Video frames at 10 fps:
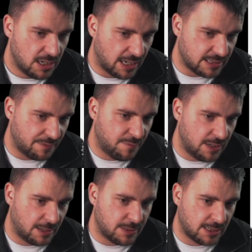I'd
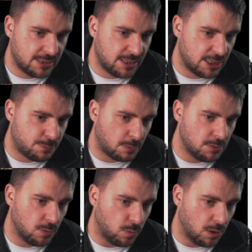actually say it's probably
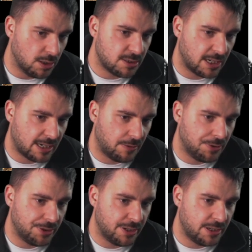the worst deck out
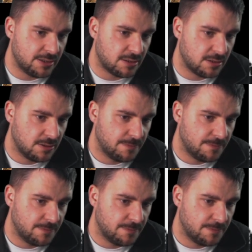of these.